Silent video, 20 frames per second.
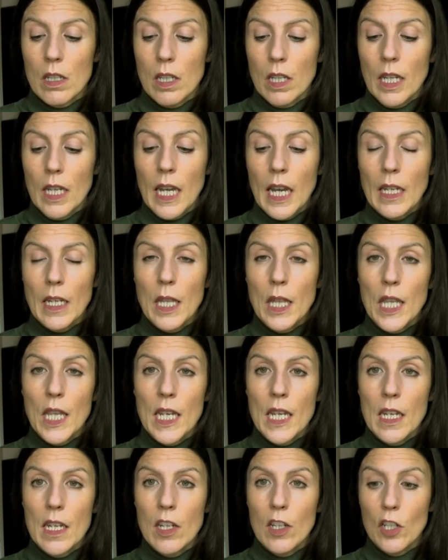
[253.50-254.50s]
He had
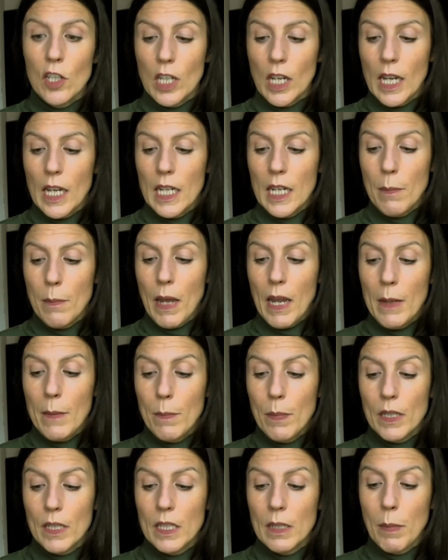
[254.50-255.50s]
thin, shiny
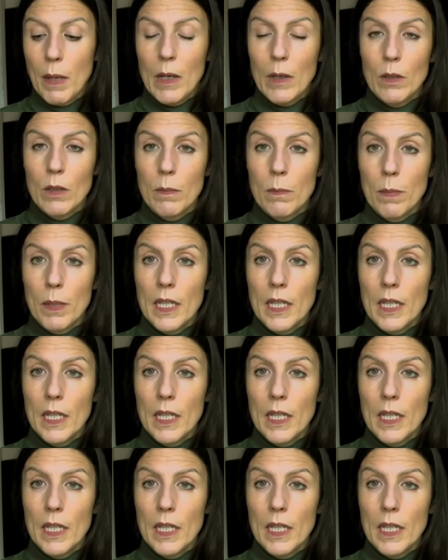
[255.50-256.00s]
papers about